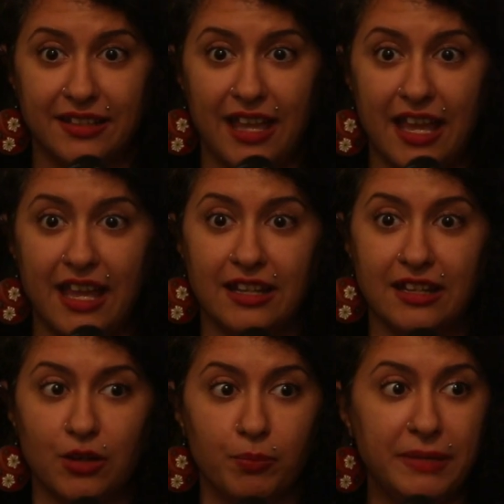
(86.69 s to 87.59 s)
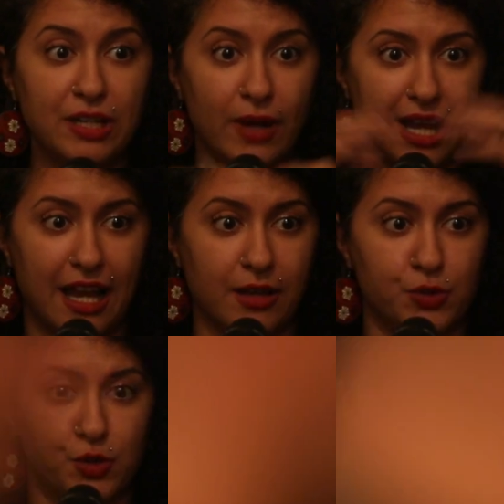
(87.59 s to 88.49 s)
And meanwhile I
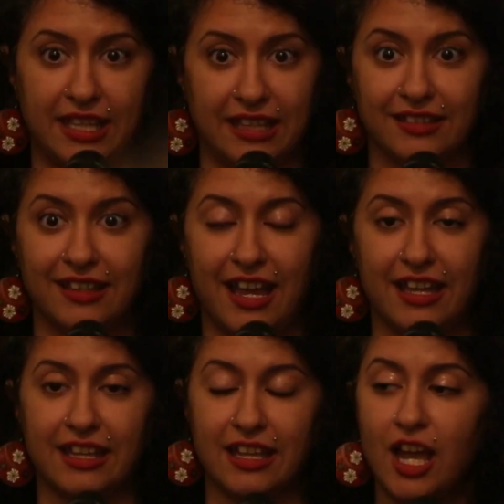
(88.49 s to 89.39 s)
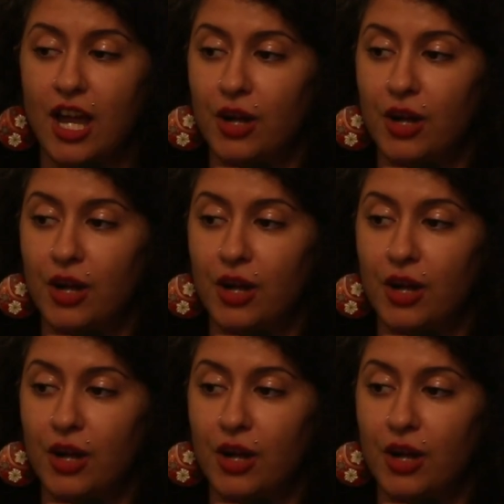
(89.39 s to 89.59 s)
was working. I